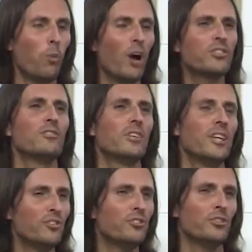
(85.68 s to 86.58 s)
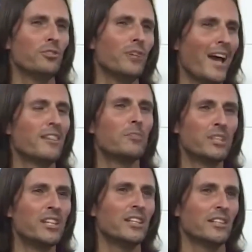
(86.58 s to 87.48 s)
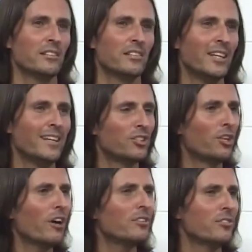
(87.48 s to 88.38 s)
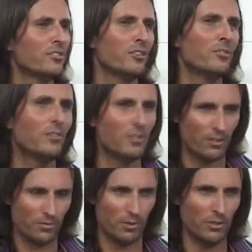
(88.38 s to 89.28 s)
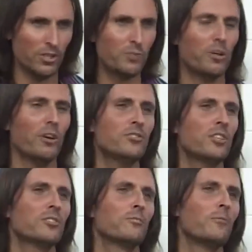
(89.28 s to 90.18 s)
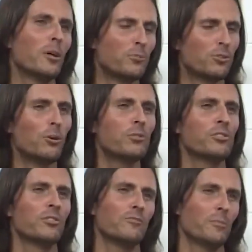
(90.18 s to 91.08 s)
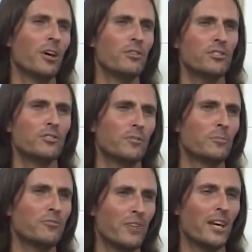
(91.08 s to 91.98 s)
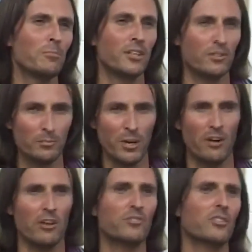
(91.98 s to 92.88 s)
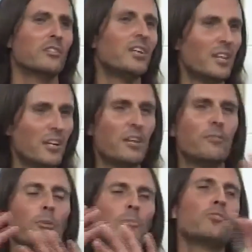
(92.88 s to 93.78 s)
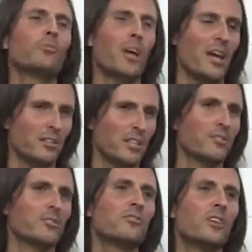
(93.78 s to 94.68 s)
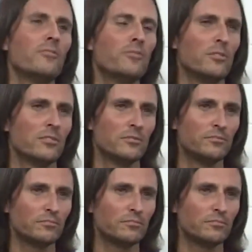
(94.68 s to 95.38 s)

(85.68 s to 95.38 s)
wasn't in you at the beginning. It got in you through this process of absorption of emotions from your family and your parents and from the surroundings and so forth.